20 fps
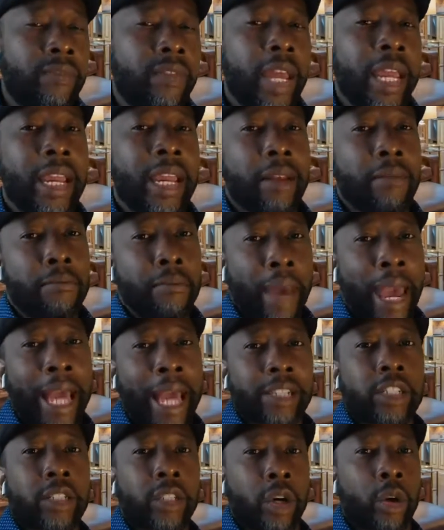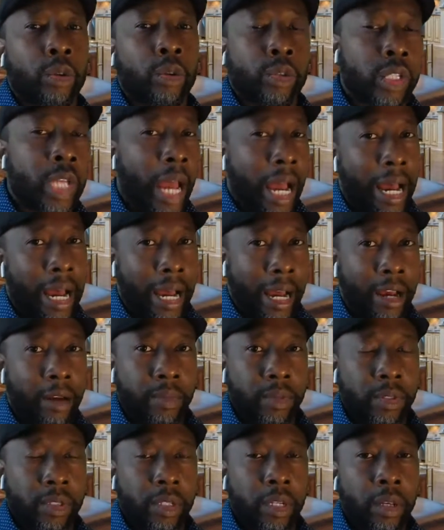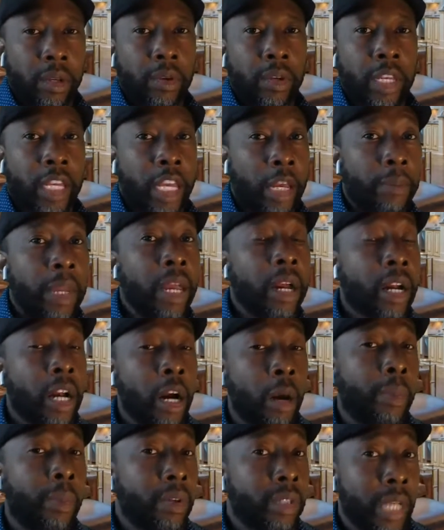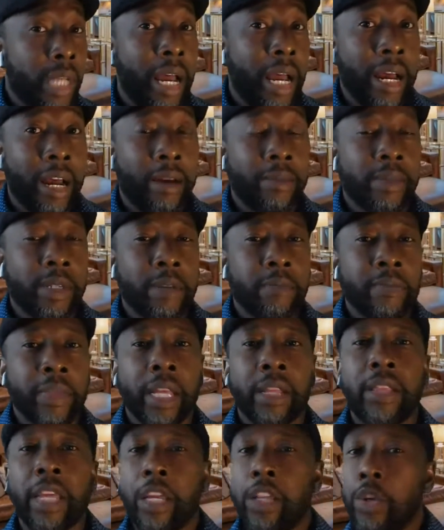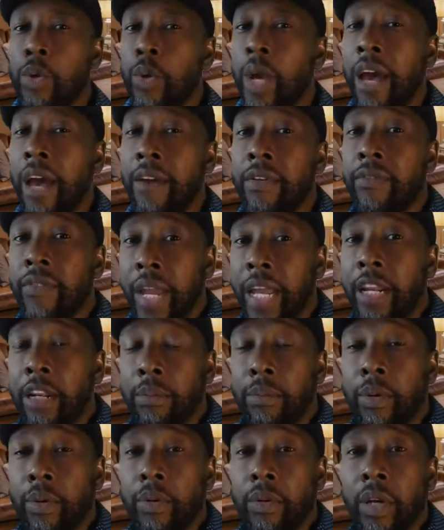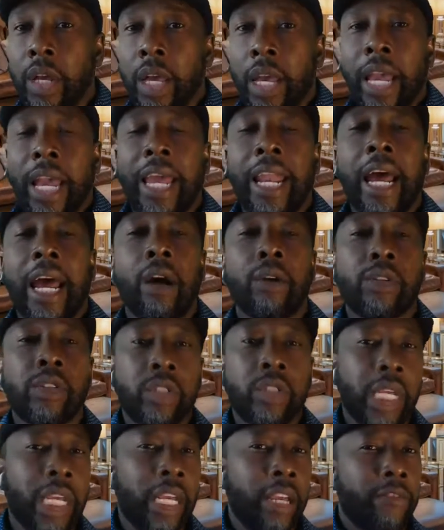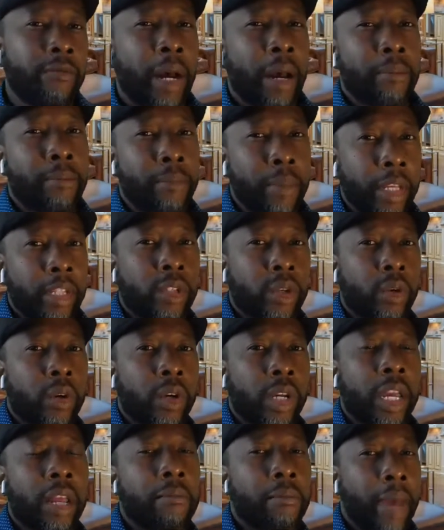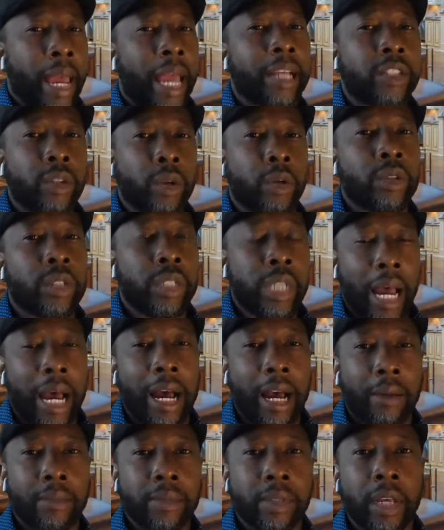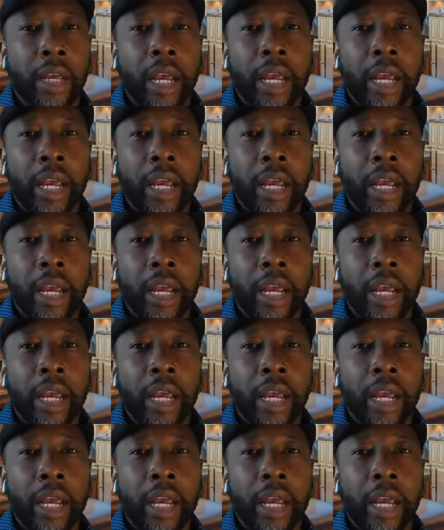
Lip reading: if they can match those times. Give me a couple of times that you have available, and I'll see if my mentor can match those times.